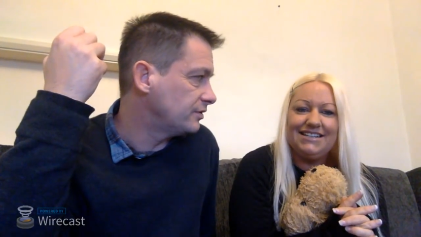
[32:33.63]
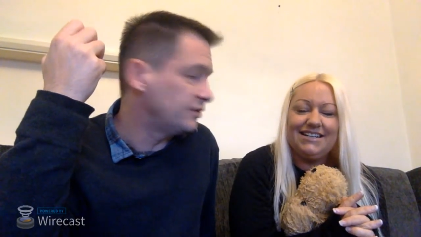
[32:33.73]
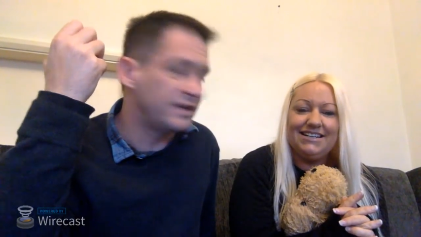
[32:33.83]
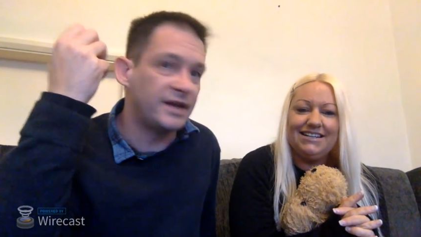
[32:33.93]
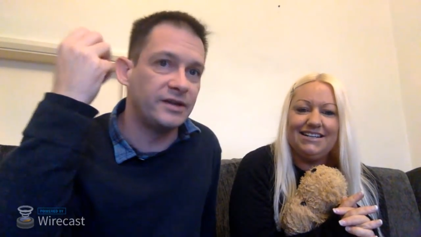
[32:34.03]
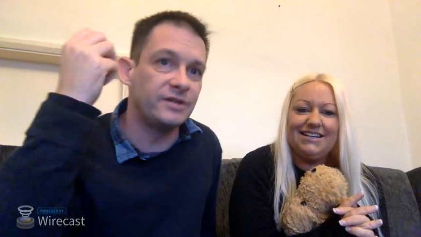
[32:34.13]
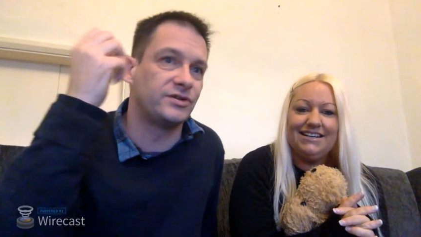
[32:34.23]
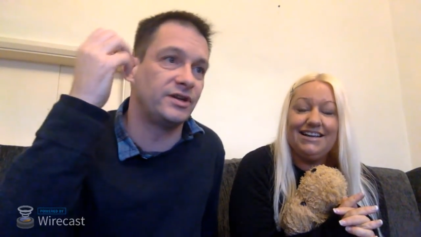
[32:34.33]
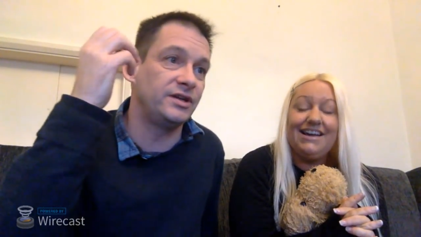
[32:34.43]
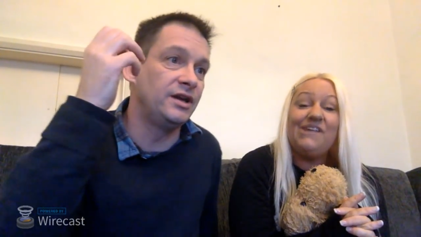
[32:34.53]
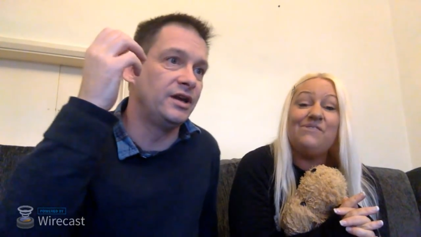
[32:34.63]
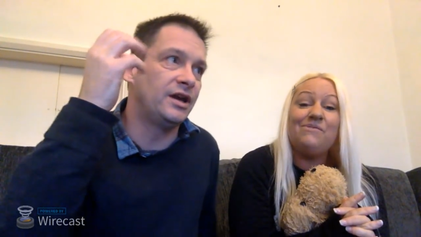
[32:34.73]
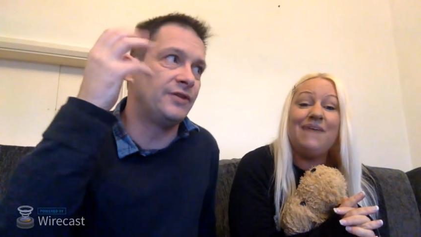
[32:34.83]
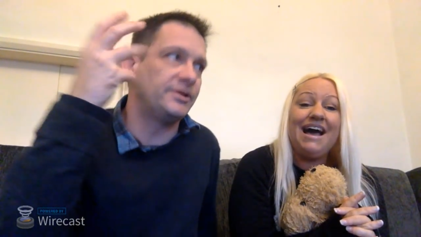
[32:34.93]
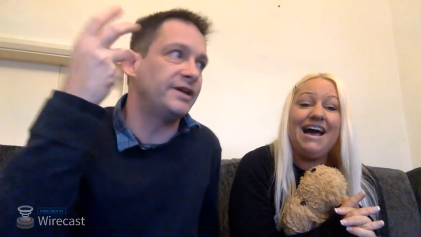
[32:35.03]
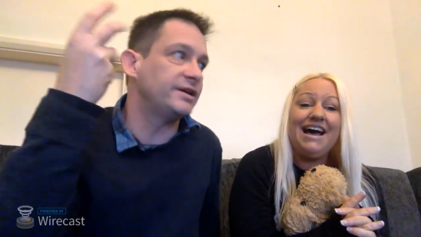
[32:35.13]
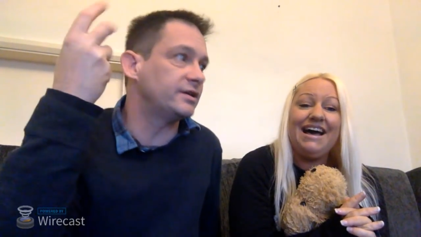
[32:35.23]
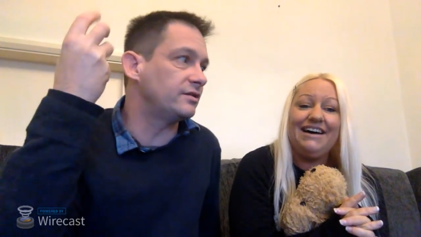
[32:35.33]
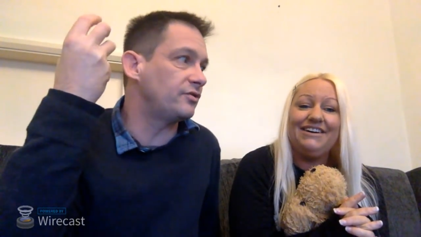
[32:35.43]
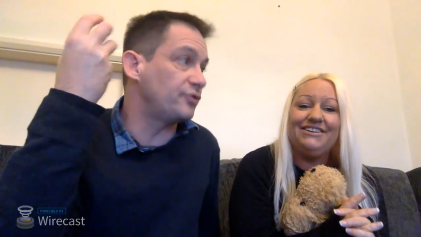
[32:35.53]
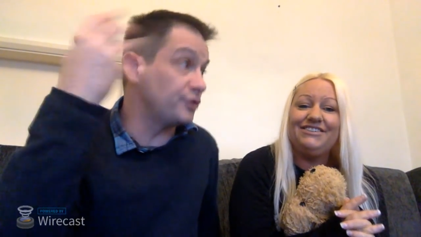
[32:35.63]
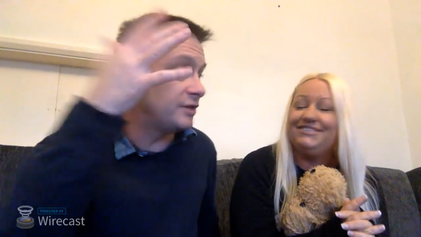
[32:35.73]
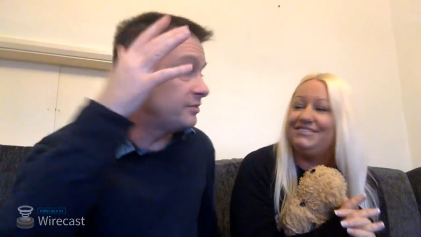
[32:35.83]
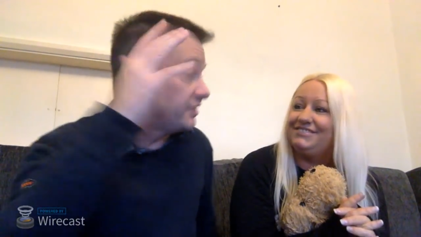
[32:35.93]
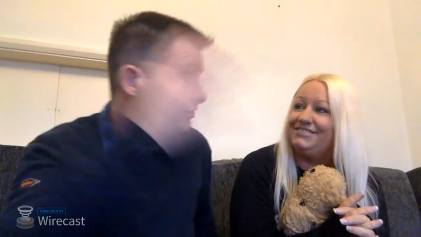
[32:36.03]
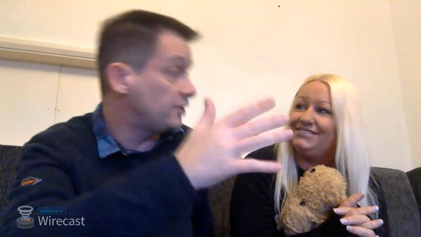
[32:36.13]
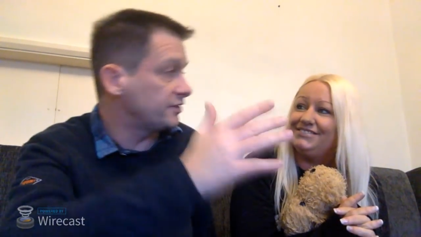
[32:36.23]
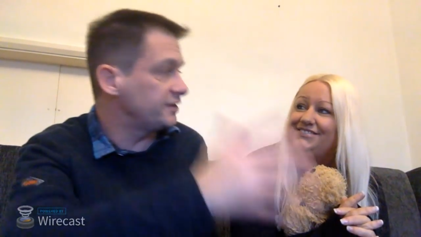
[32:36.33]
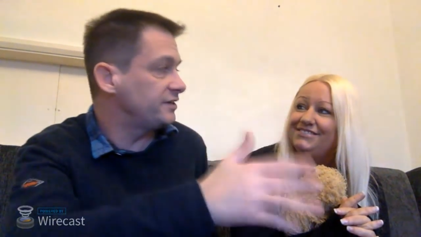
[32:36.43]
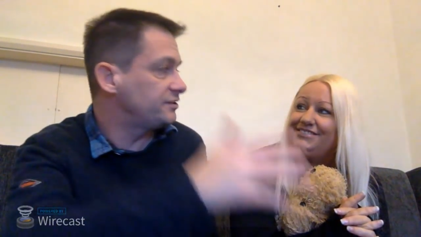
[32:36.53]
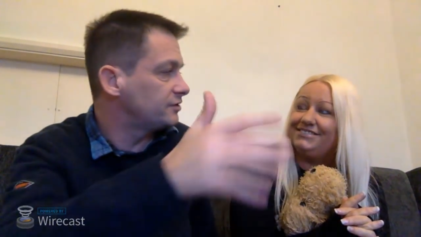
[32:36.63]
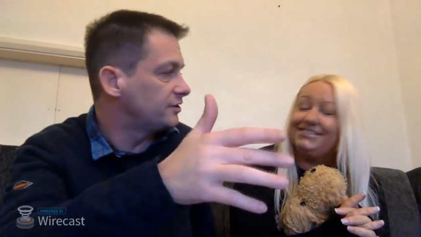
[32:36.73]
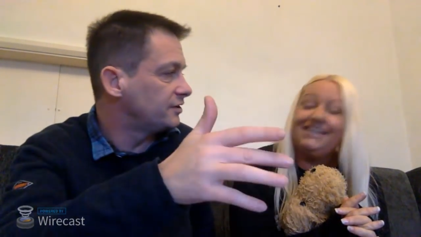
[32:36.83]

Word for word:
Speaker 1: at the NEC. Oh, wow. And they're like 30 minutes long each.